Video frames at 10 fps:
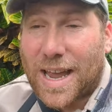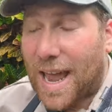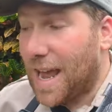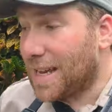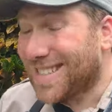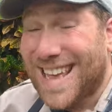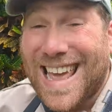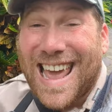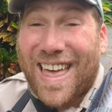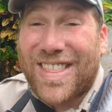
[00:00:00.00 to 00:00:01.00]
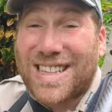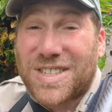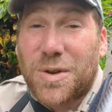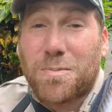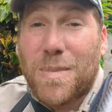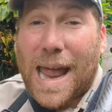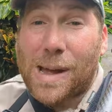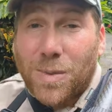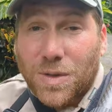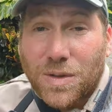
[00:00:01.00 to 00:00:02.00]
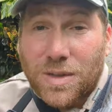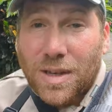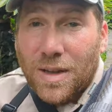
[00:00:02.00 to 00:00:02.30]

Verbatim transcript: has, and that's their mammals.